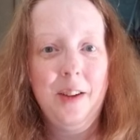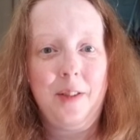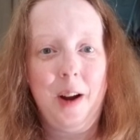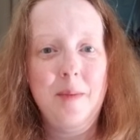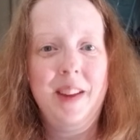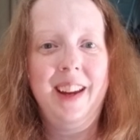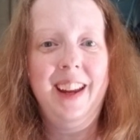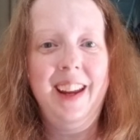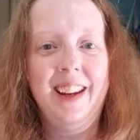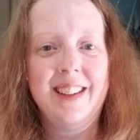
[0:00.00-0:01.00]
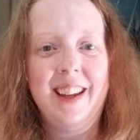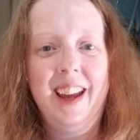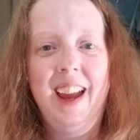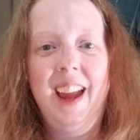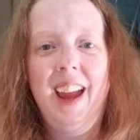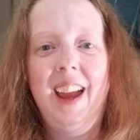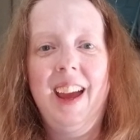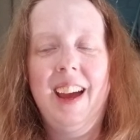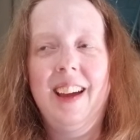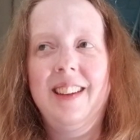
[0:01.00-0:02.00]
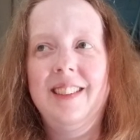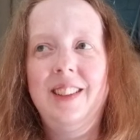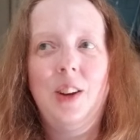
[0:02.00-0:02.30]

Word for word: from the heat. And,